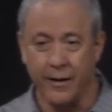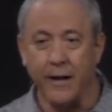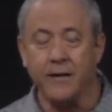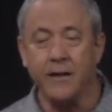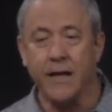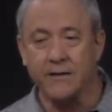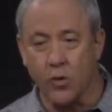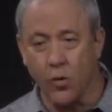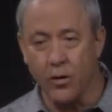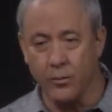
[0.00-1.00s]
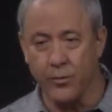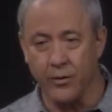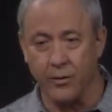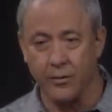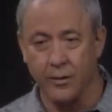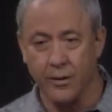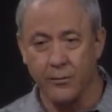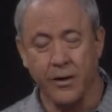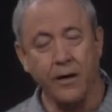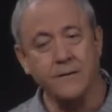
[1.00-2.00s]
And I think that's horrible.
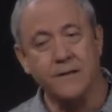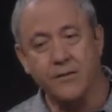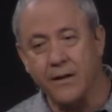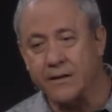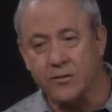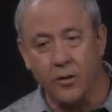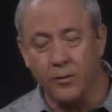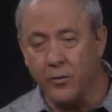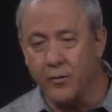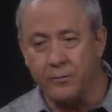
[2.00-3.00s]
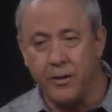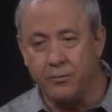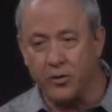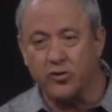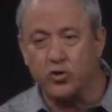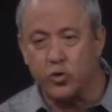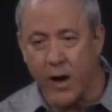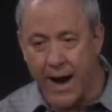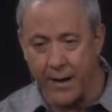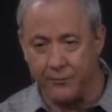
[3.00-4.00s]
But I also think it's horrible when people are
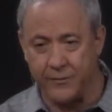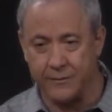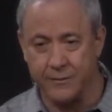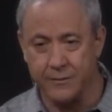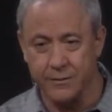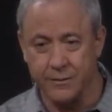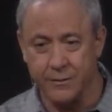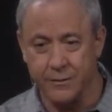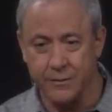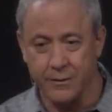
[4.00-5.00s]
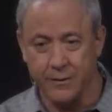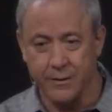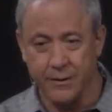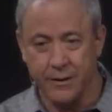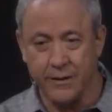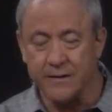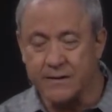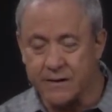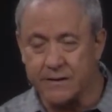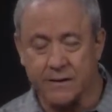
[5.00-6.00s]
trapped in
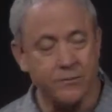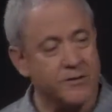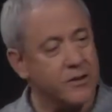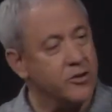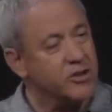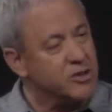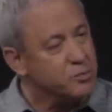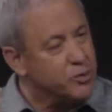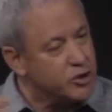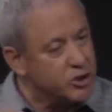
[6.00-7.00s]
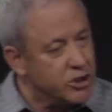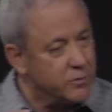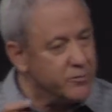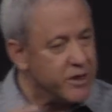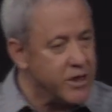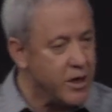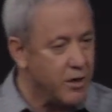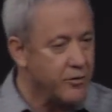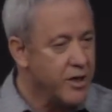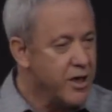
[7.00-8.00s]
systems that are just pushing them
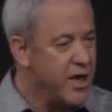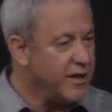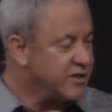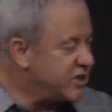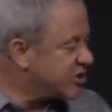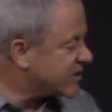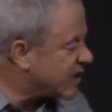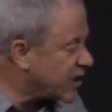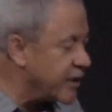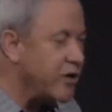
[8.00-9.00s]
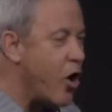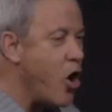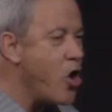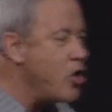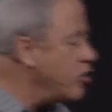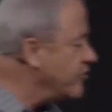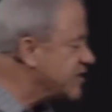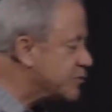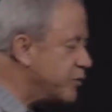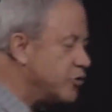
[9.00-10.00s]
down and sucking all of
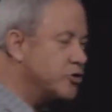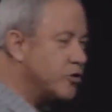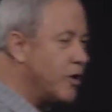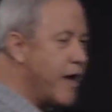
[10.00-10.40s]
the spiritual